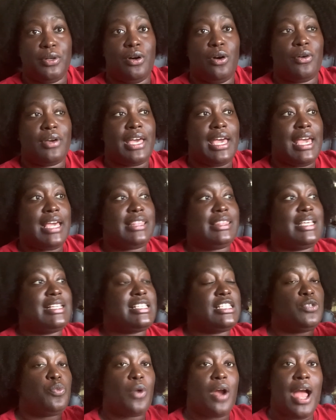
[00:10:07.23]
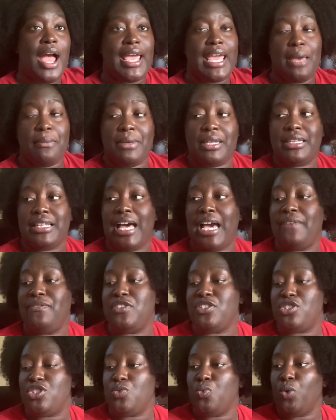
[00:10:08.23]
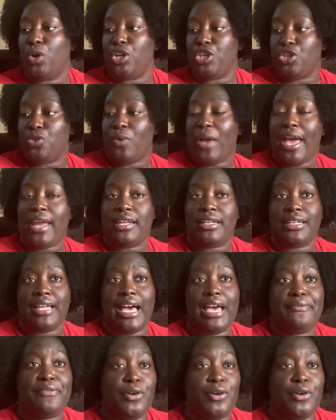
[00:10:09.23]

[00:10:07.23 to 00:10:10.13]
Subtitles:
Okay, this is where I am in life, this is where you at in life.